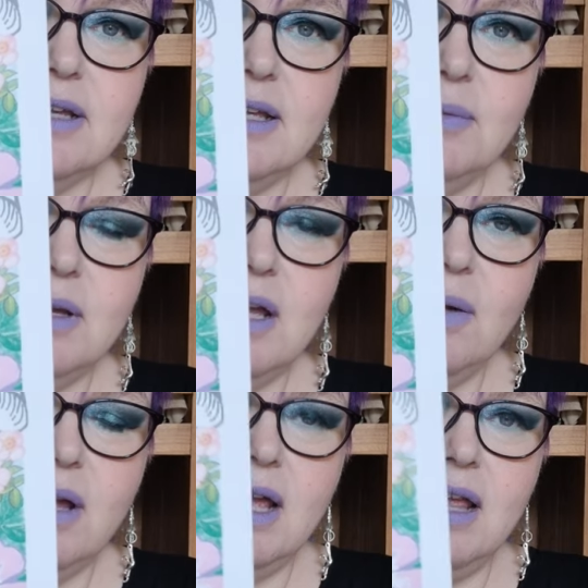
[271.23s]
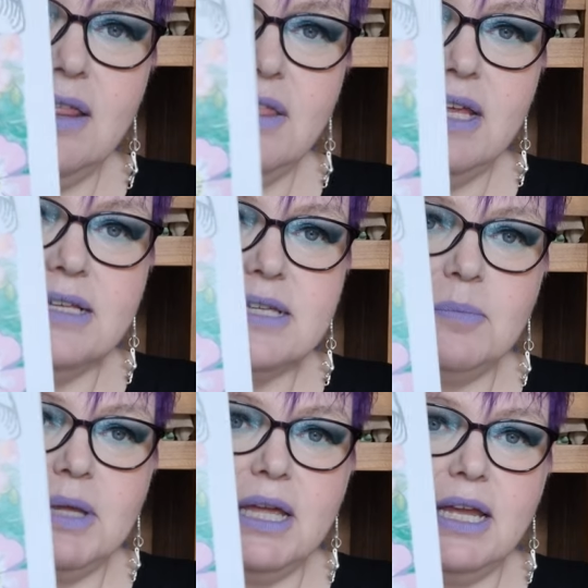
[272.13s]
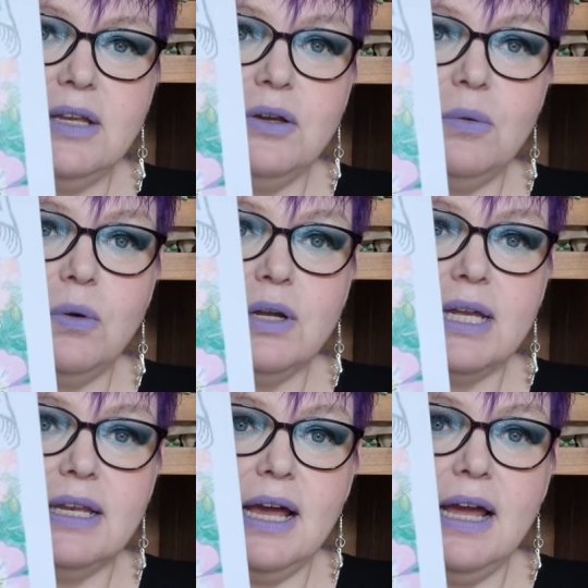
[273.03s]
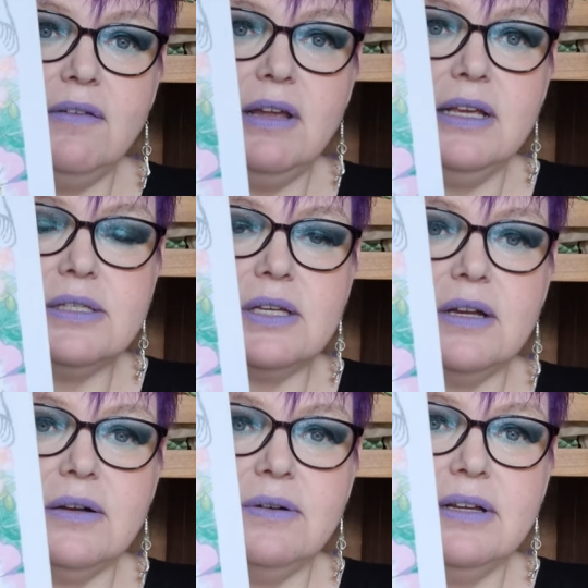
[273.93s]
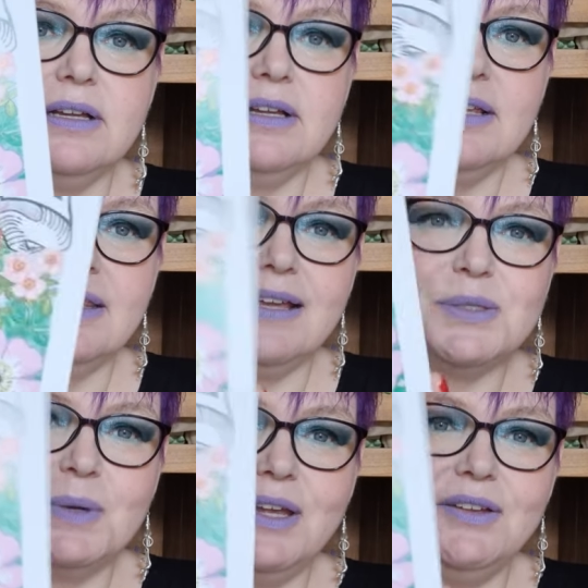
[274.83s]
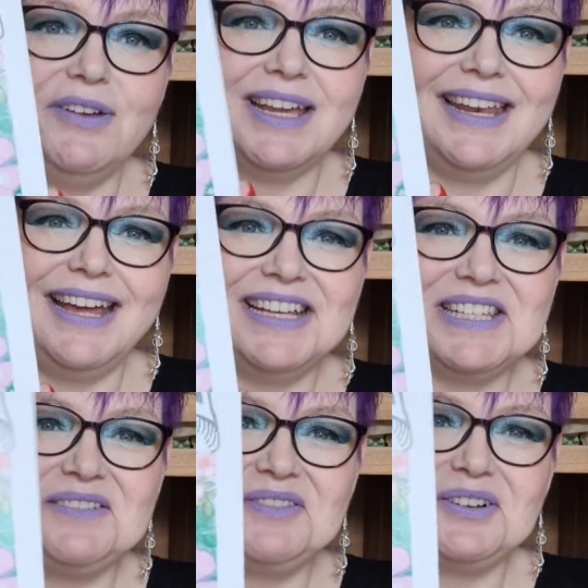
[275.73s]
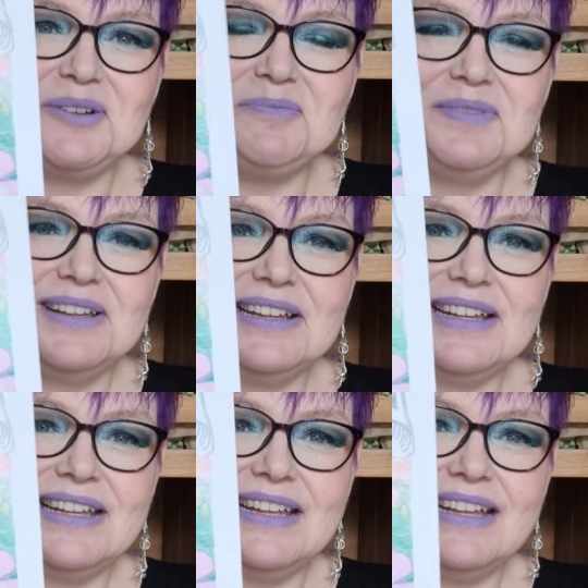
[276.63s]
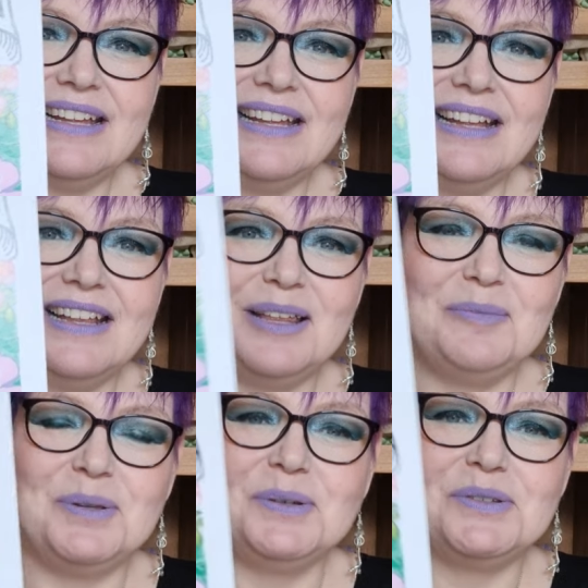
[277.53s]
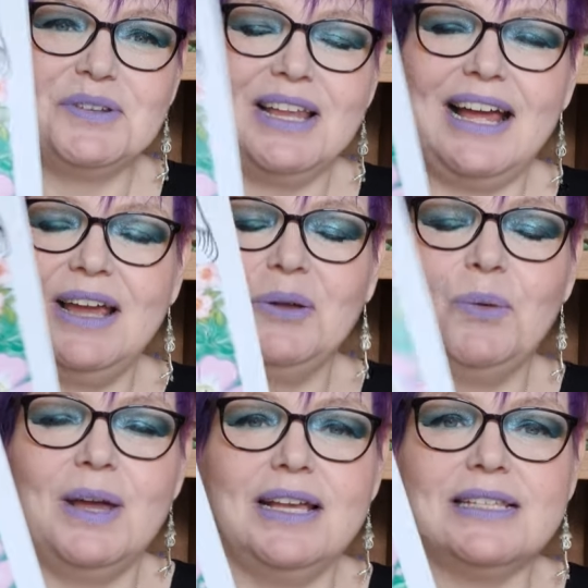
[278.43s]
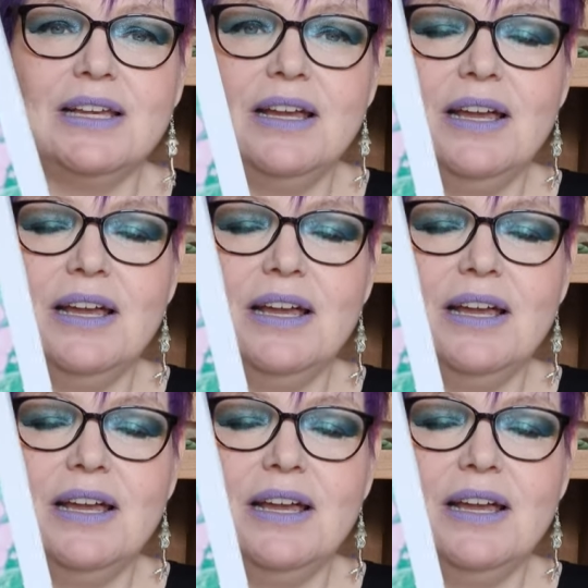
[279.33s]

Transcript: Here we go. And these appear in your Wonky Diary, so that's where you'll recognise it from. They're beautiful. I always